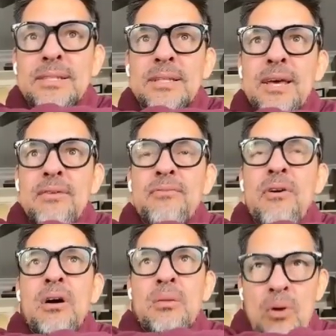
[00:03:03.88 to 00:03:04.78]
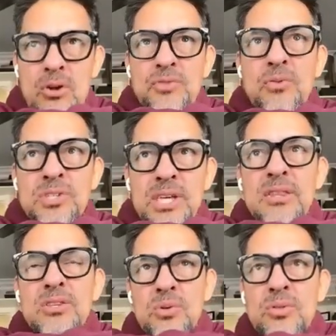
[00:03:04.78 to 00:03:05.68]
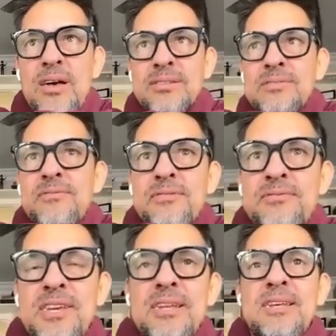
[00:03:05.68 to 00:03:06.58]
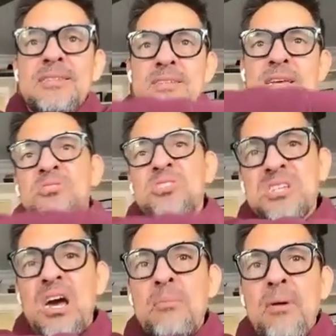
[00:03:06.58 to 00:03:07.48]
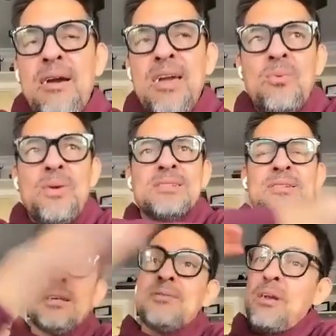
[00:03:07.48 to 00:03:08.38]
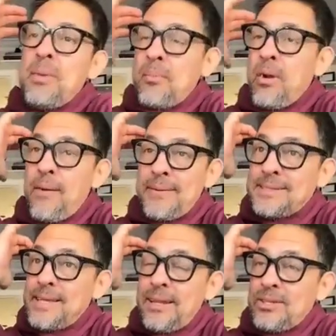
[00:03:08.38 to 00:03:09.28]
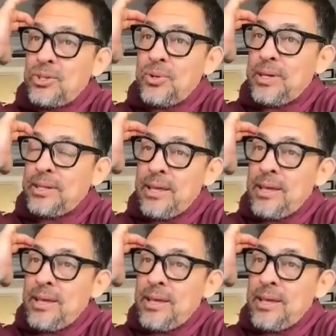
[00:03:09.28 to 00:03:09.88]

to live on March 14th, 2015. He said she's got about 8 weeks to live. And I remember how he said it too.